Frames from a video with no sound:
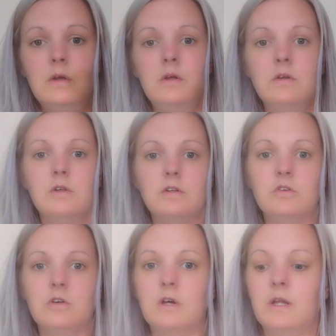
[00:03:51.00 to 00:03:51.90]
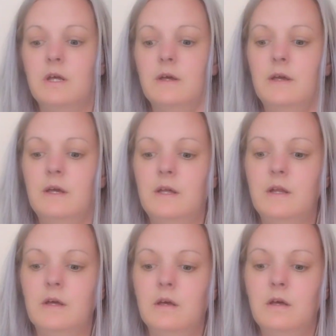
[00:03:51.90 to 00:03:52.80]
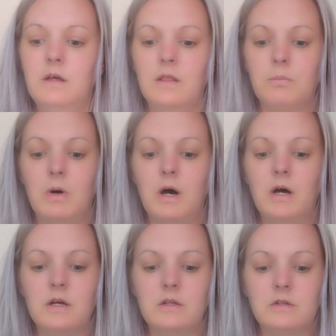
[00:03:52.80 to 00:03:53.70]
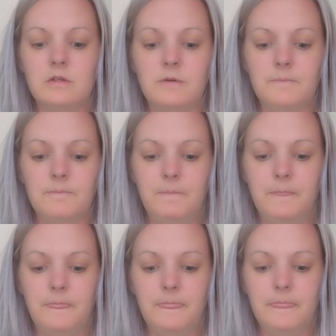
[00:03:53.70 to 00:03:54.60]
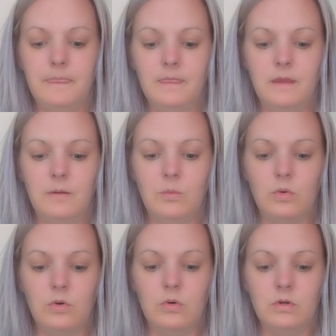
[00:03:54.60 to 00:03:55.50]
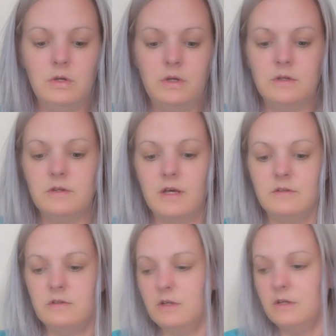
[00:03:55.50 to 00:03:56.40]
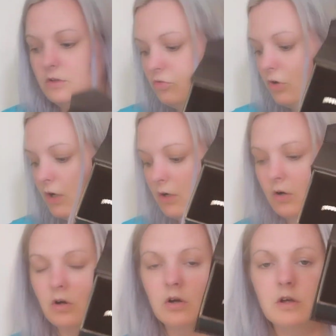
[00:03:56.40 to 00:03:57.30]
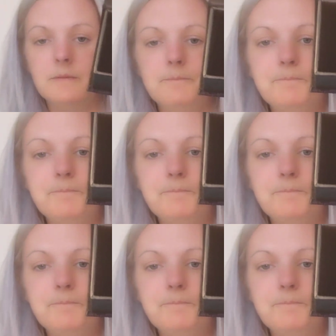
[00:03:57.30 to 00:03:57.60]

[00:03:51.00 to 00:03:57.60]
So let's look at it in the box. Then we'll test it, try it on.